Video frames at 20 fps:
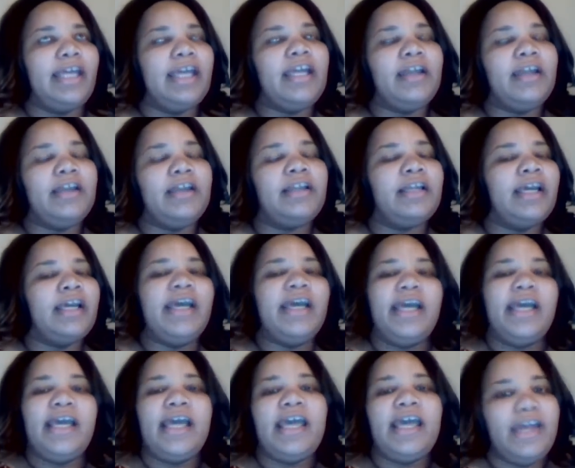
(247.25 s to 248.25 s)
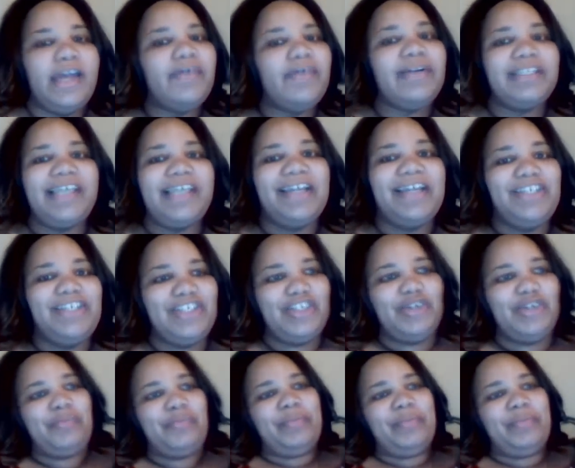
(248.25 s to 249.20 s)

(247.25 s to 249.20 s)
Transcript: it can irritate you.